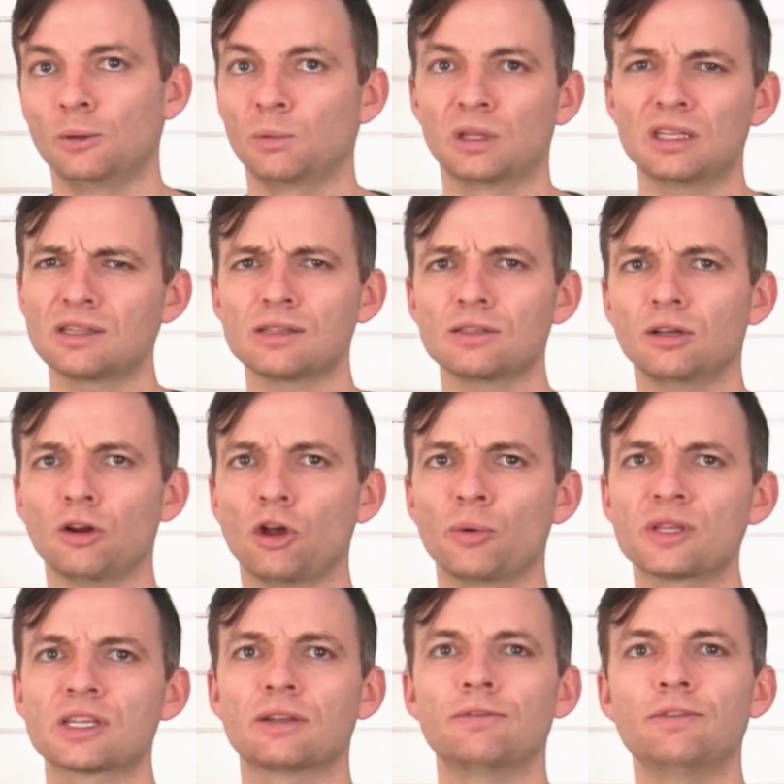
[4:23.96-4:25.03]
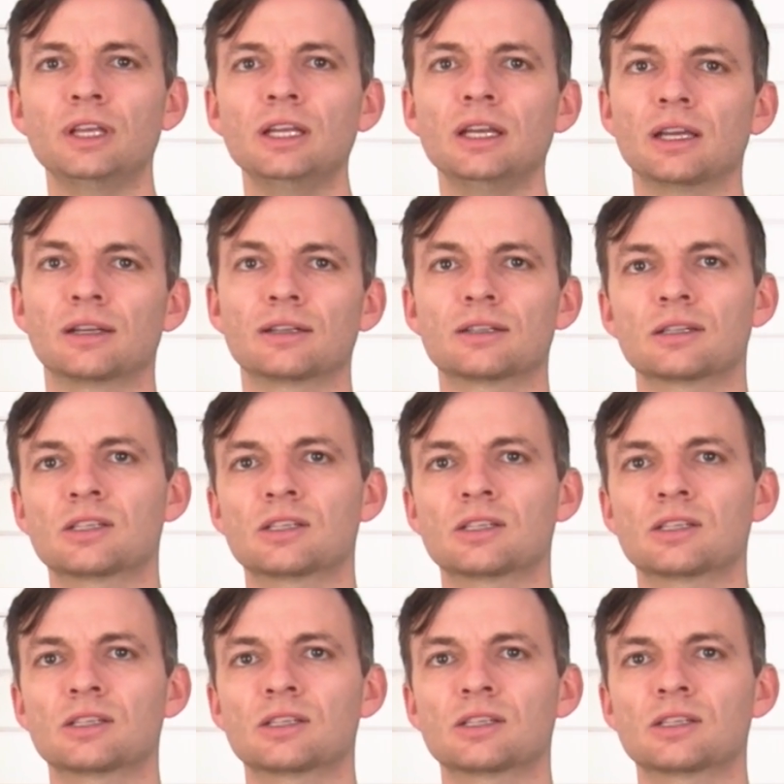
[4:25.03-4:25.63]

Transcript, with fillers: But this is not always convenient,